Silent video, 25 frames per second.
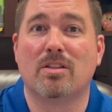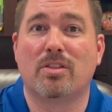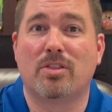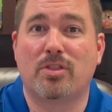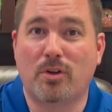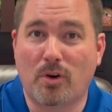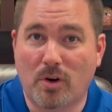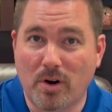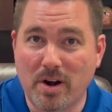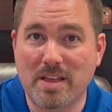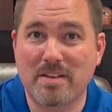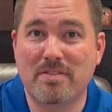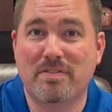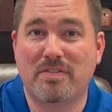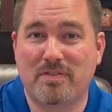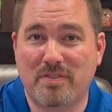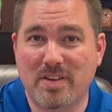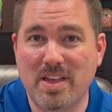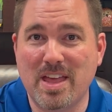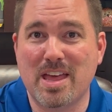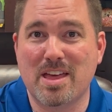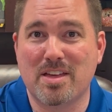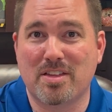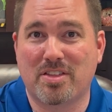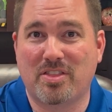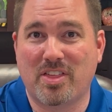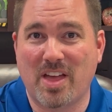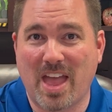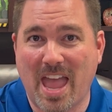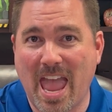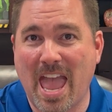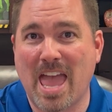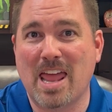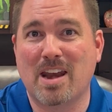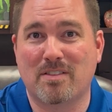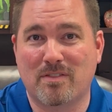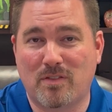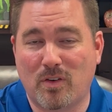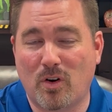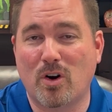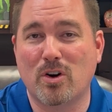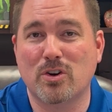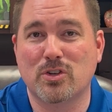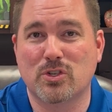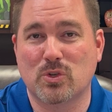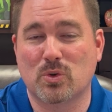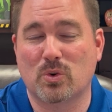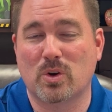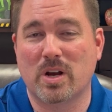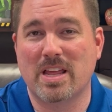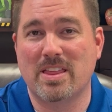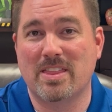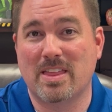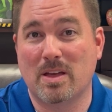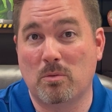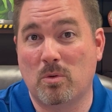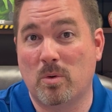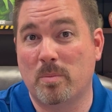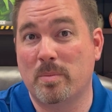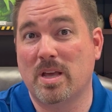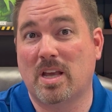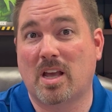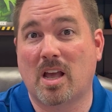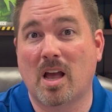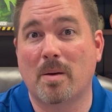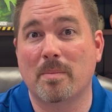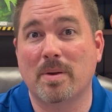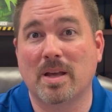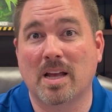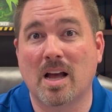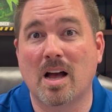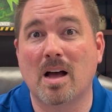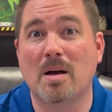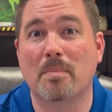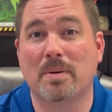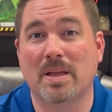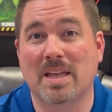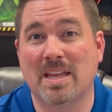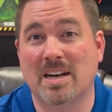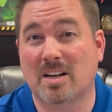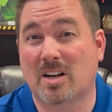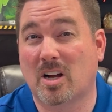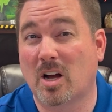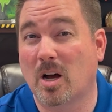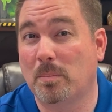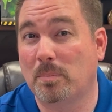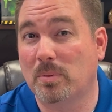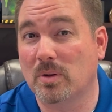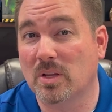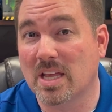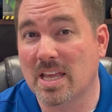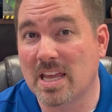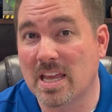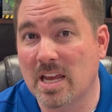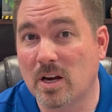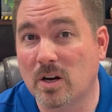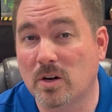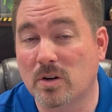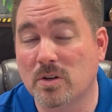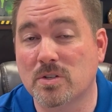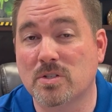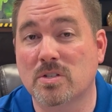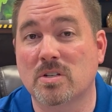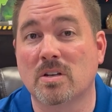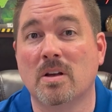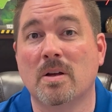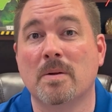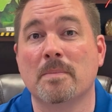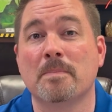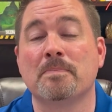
35th anniversary that will be coming up in a couple of years